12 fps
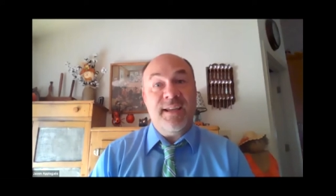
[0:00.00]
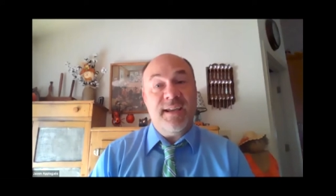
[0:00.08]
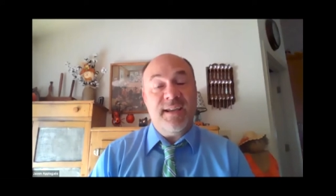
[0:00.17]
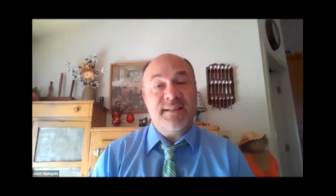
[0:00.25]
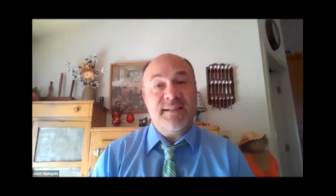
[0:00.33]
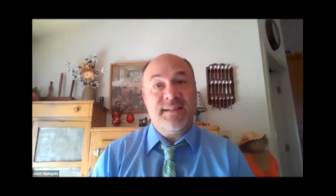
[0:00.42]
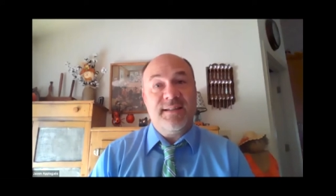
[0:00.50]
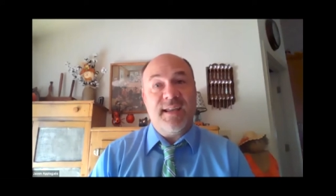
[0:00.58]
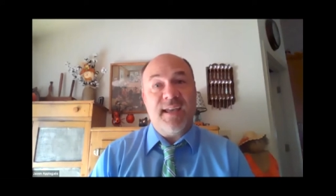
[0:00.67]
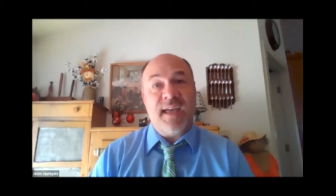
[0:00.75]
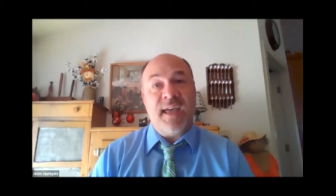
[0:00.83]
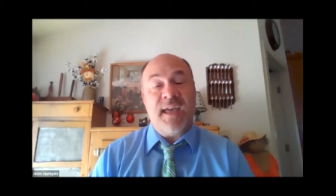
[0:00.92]
it
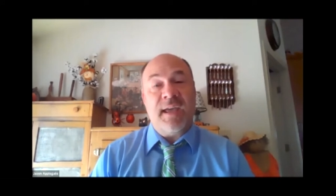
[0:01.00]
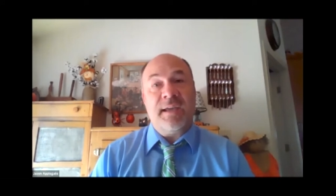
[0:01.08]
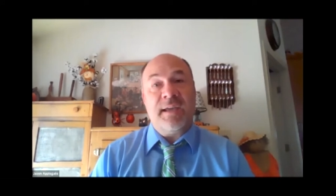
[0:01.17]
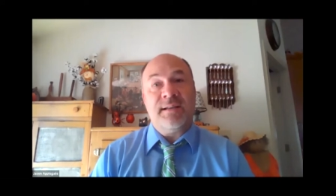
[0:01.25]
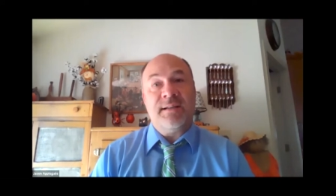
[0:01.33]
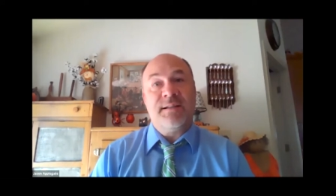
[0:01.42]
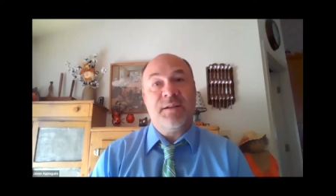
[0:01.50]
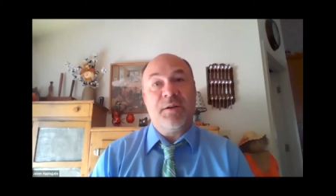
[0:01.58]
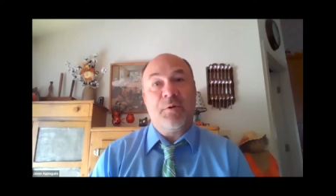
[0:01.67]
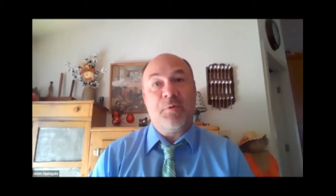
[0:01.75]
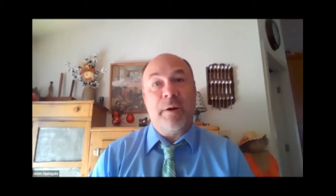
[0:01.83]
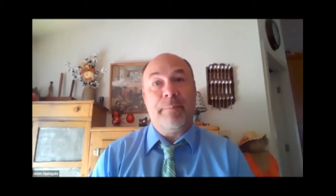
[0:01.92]
and
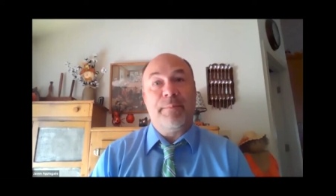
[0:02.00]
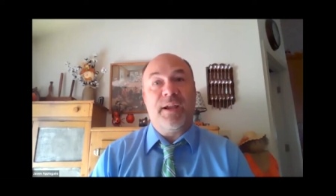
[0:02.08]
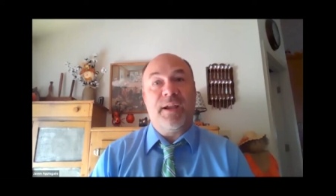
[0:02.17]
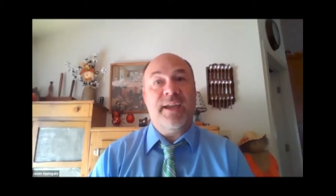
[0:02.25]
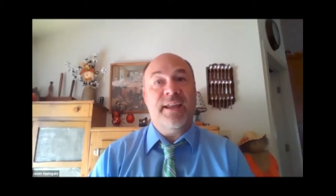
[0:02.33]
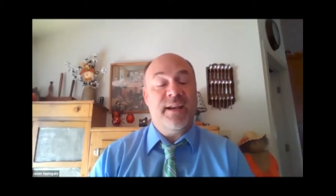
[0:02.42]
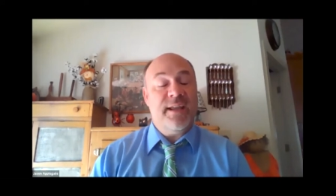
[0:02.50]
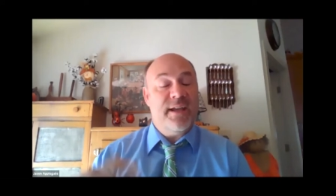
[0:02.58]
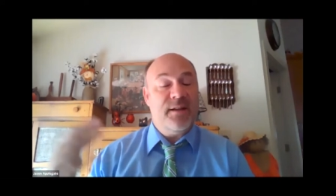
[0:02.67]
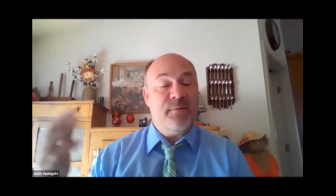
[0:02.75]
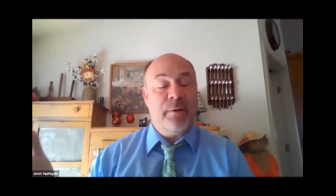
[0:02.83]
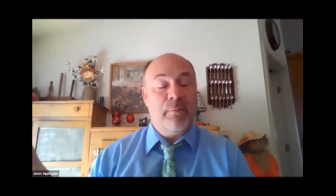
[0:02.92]
replicated
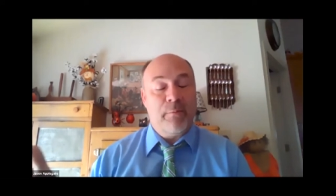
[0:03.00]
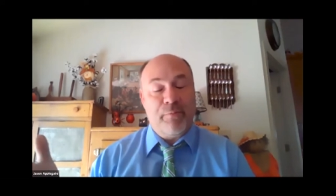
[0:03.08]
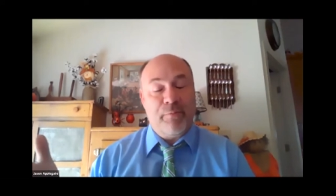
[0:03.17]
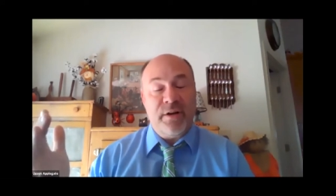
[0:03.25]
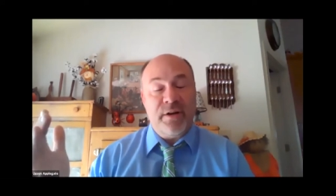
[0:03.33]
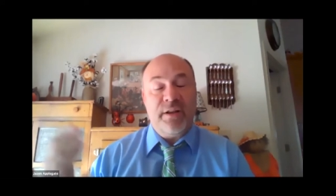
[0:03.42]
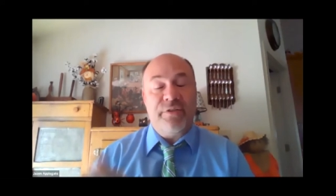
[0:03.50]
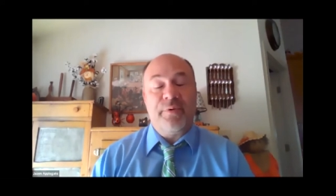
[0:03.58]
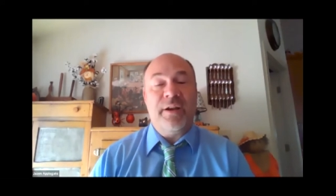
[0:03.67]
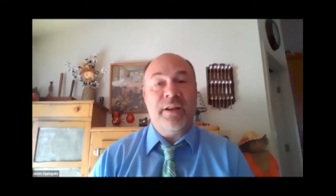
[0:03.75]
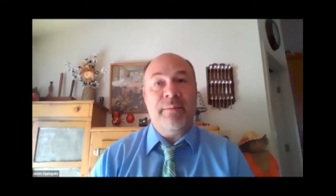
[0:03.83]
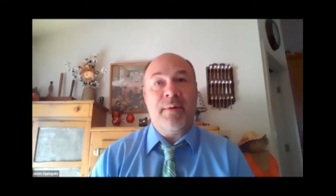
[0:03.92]
it. We printed a
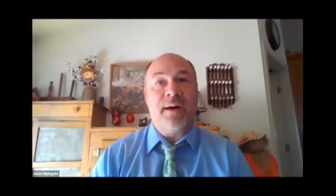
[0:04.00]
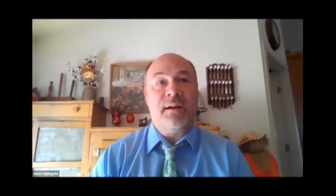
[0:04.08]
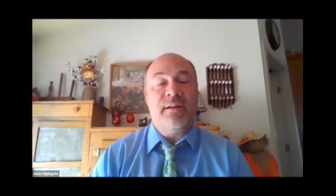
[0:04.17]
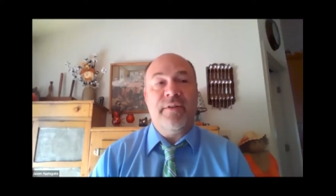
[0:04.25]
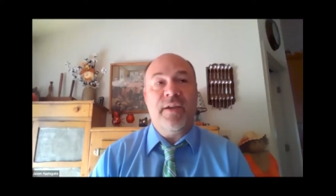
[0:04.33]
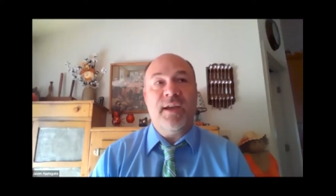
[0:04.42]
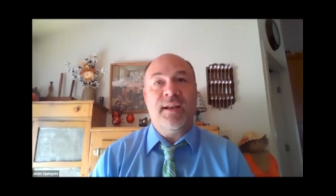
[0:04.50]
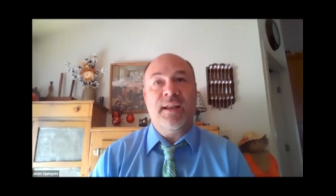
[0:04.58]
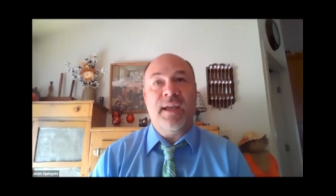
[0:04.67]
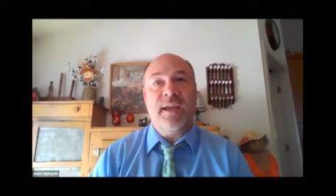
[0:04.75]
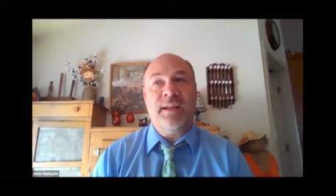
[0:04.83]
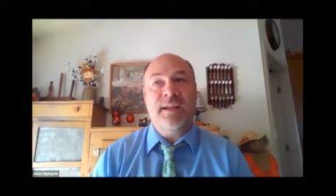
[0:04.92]
3D model of it,
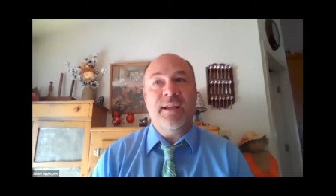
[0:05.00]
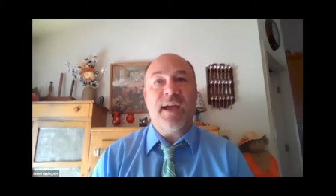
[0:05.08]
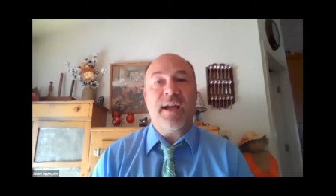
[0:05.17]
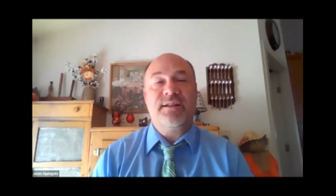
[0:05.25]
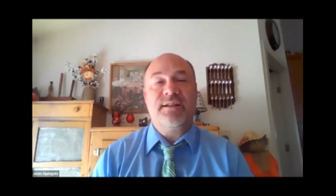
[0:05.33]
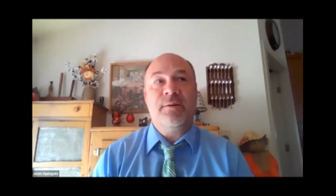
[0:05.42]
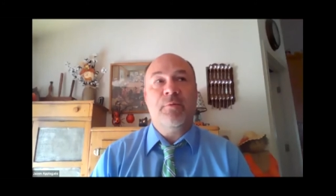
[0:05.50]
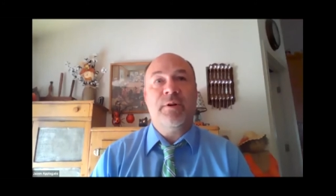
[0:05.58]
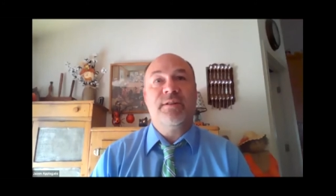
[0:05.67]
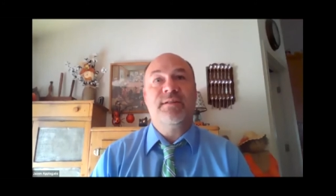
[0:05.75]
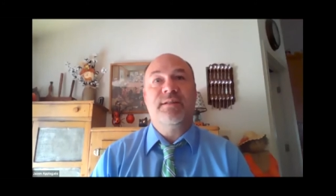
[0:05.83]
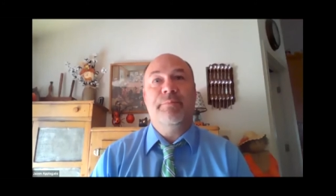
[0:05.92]
and he actually
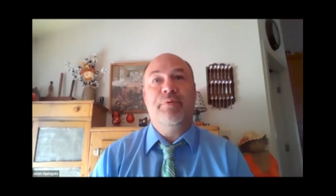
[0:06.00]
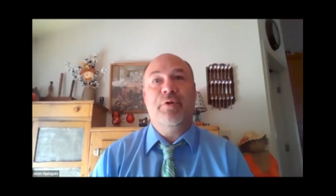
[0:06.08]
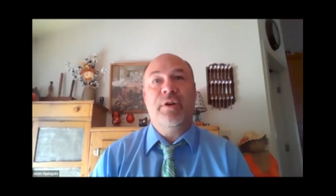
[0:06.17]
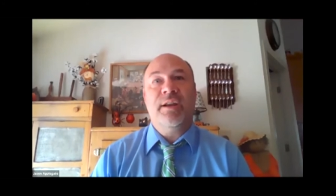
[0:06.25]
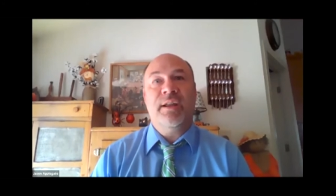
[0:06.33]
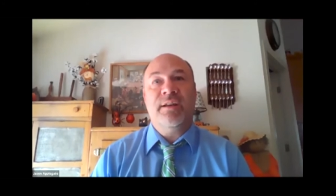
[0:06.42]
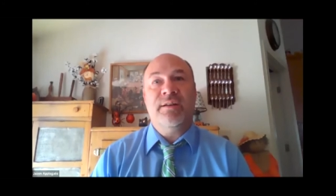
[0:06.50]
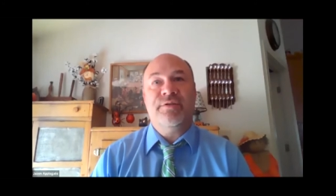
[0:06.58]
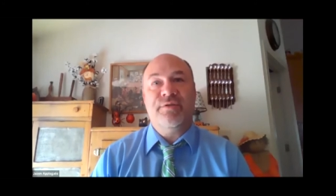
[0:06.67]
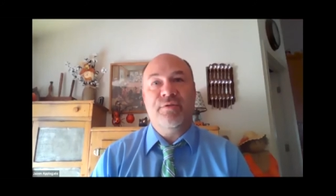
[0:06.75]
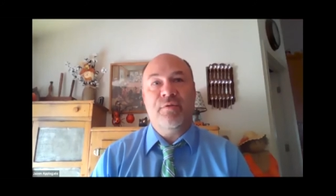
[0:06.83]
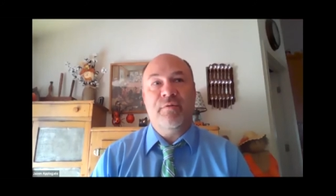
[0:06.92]
wants to put it
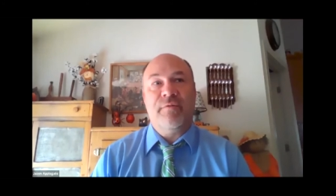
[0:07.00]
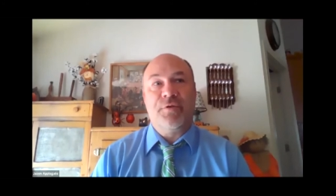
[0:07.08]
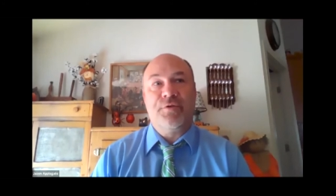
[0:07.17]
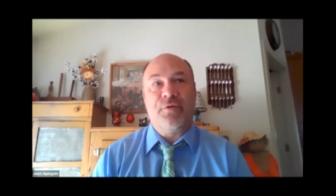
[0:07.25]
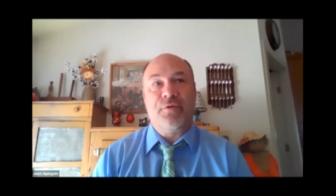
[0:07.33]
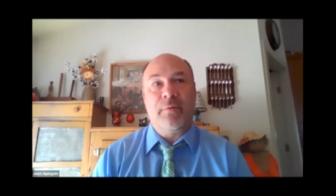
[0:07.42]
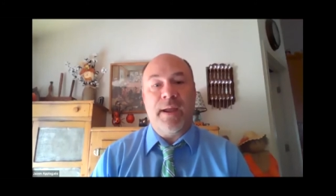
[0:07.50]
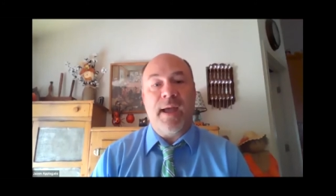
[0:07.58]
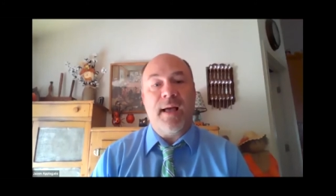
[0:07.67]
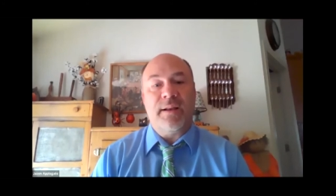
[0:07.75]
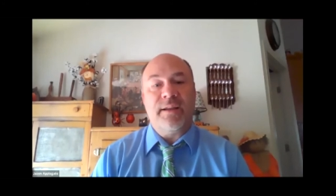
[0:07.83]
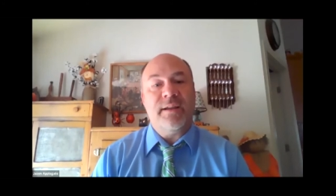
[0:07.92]
into virtual
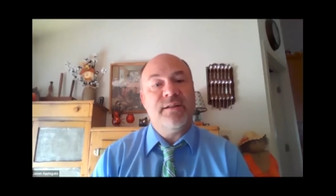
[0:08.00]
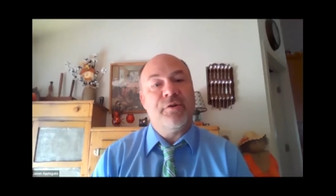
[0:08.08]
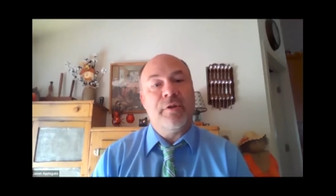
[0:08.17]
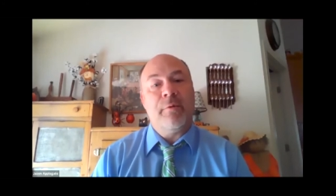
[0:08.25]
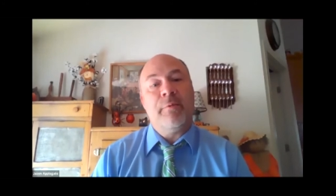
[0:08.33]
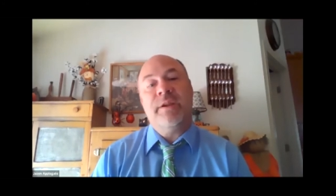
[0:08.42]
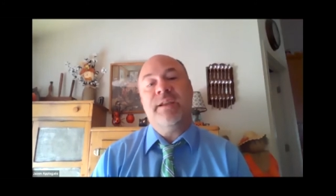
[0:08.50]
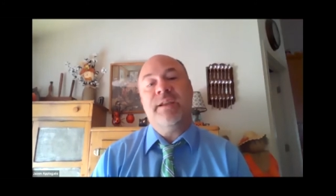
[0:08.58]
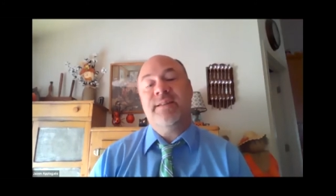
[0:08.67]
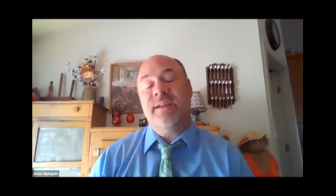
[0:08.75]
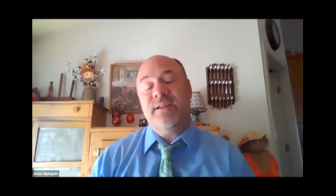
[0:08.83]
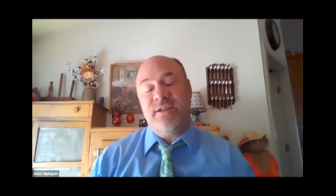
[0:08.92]
reality so that when he
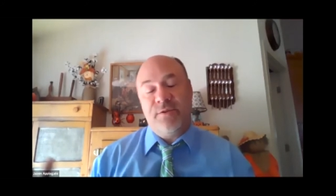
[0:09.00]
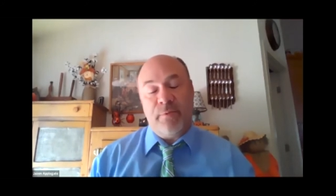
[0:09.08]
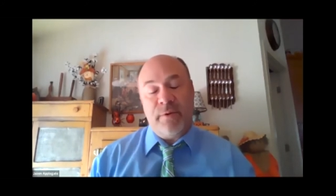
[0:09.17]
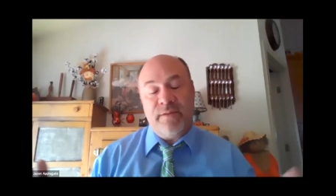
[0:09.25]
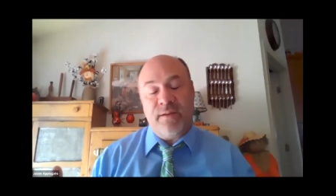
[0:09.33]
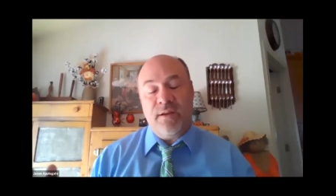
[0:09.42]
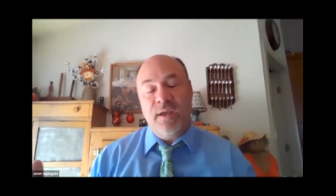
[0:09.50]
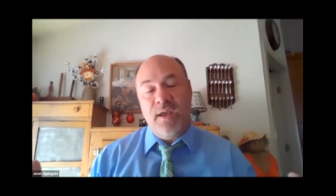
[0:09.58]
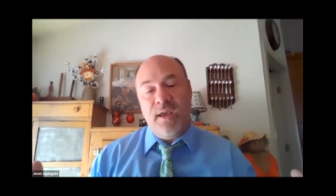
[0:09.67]
teaches with it,